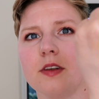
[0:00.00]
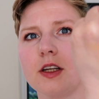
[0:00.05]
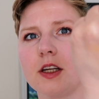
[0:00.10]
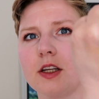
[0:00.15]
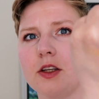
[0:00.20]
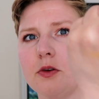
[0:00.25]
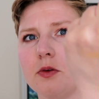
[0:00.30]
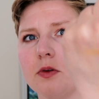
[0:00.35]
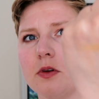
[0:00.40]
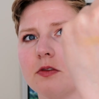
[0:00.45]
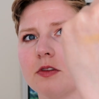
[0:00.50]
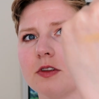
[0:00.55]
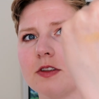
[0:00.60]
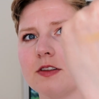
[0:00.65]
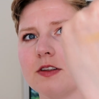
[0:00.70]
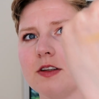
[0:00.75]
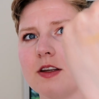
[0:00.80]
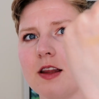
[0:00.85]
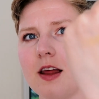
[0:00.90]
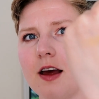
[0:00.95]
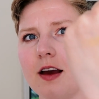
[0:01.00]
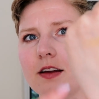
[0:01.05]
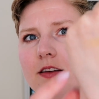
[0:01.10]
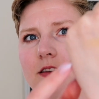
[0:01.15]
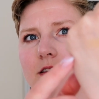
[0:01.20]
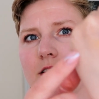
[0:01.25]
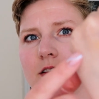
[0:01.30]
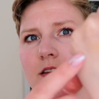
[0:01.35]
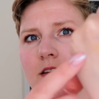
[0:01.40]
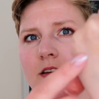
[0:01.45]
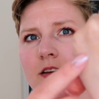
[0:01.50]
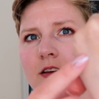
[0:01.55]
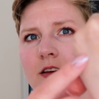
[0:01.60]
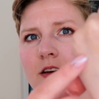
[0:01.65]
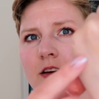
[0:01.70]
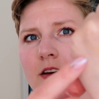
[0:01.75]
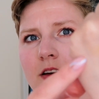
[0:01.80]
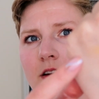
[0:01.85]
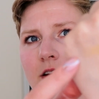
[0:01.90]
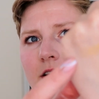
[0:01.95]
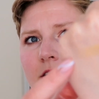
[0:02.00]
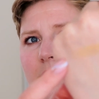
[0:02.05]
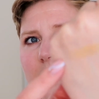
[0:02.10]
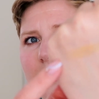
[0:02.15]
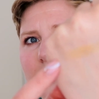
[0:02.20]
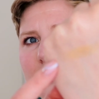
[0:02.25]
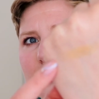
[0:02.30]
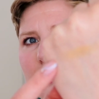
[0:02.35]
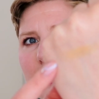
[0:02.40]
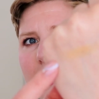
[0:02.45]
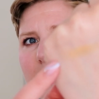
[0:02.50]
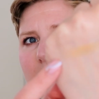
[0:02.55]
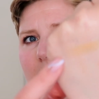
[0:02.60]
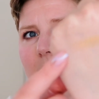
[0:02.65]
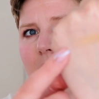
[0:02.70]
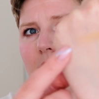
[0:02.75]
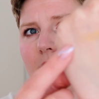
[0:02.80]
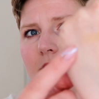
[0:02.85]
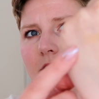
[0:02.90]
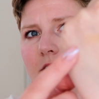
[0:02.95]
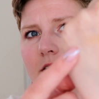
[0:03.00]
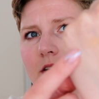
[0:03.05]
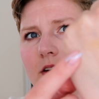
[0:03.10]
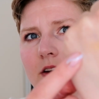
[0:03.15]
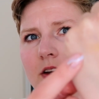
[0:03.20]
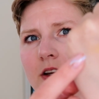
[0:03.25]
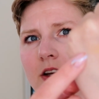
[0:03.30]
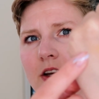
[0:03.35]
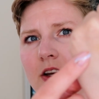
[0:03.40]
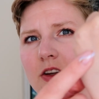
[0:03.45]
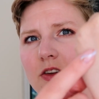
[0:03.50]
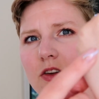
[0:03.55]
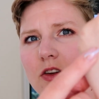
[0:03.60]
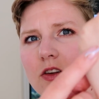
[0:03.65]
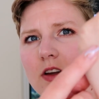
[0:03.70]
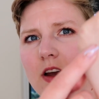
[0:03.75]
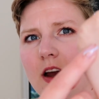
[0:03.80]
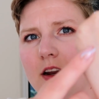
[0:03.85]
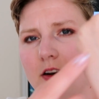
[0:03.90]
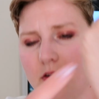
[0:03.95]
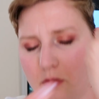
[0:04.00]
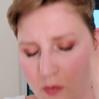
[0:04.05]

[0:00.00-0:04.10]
Can you even see that? It's right there. It's kind